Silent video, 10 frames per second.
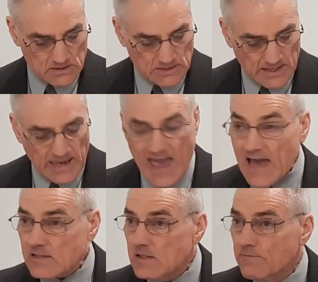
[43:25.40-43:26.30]
They
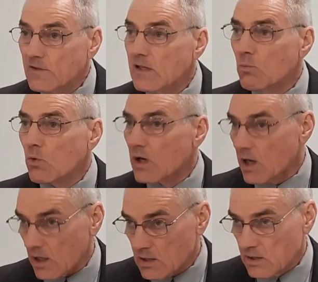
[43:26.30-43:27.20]
actively
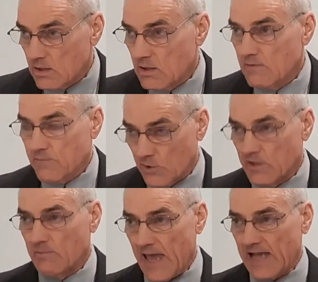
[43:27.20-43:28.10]
work for
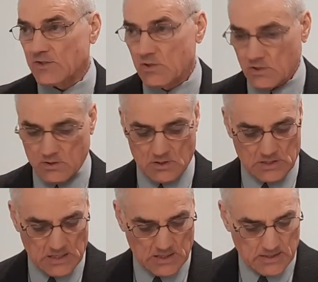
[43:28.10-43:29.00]
their master.
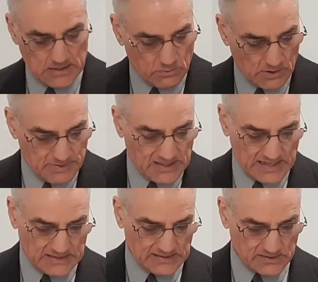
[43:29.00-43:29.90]
And we'll be
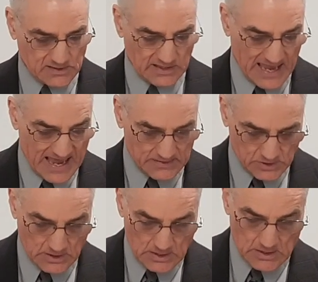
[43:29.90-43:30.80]
getting into that
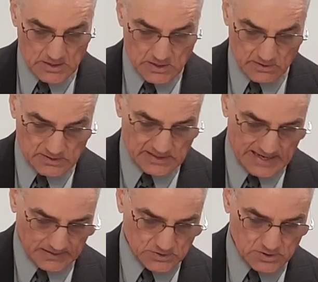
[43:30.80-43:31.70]
here in the
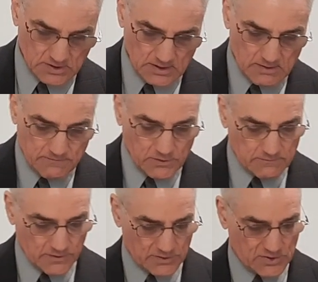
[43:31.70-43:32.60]
next few
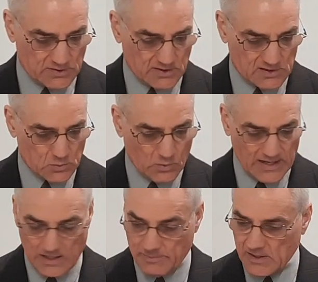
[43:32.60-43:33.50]
verses as
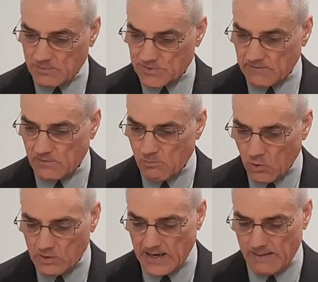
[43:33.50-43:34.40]
well. It becomes even
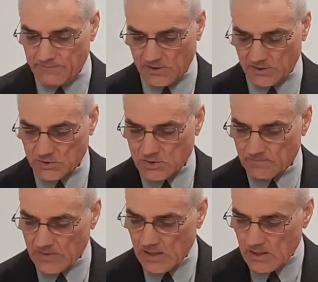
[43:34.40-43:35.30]
more obvious
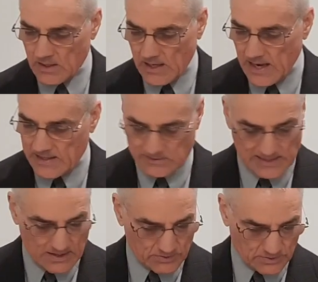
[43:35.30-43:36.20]
on um,
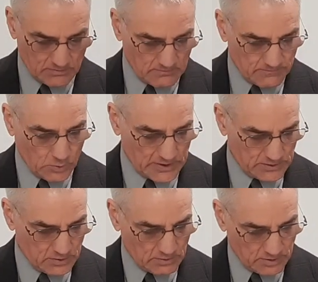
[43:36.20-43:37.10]
down
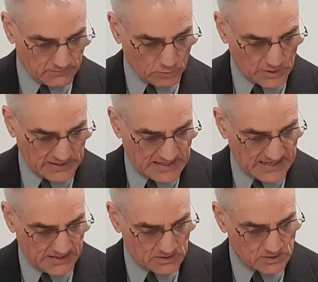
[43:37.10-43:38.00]
42 through
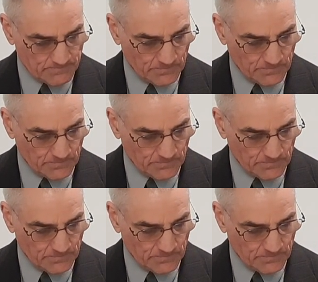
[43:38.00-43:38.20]
48.